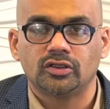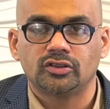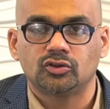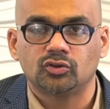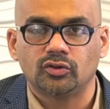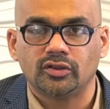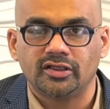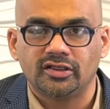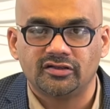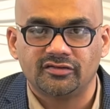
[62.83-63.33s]

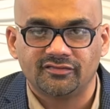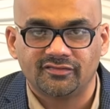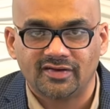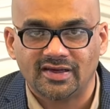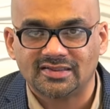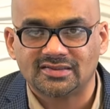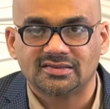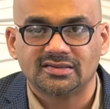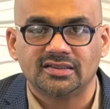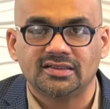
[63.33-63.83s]
to
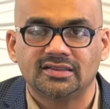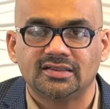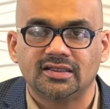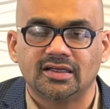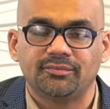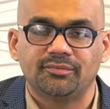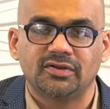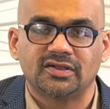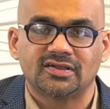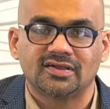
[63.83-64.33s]
invest in the
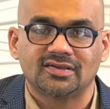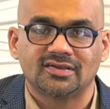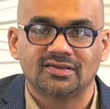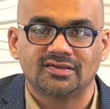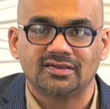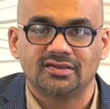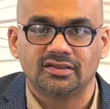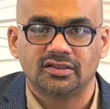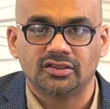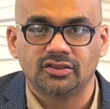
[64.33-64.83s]
businesses
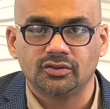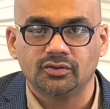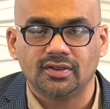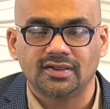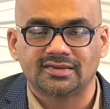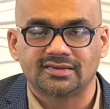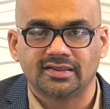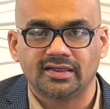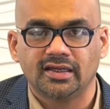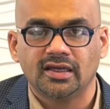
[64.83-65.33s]
in the
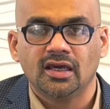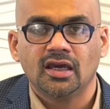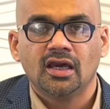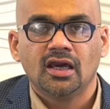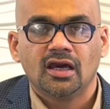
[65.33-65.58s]
USA